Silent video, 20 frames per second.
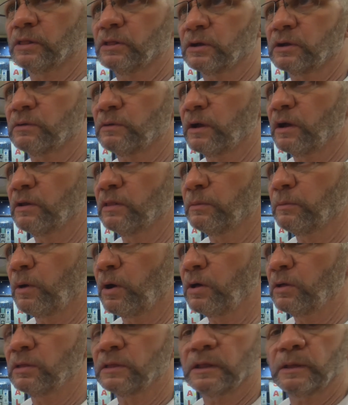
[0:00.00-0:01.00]
look around the
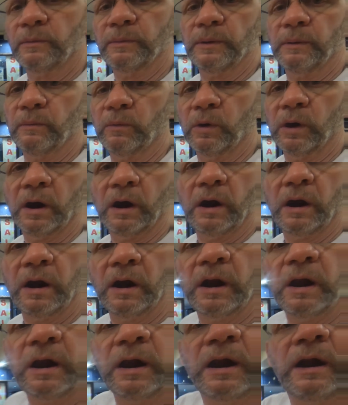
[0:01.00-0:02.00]
mall a little bit
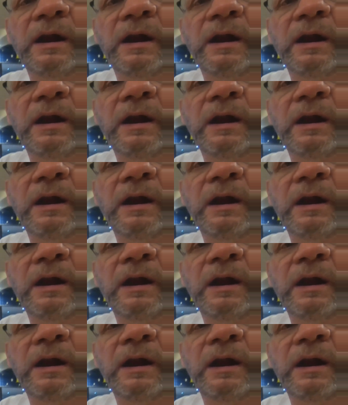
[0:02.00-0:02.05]
more.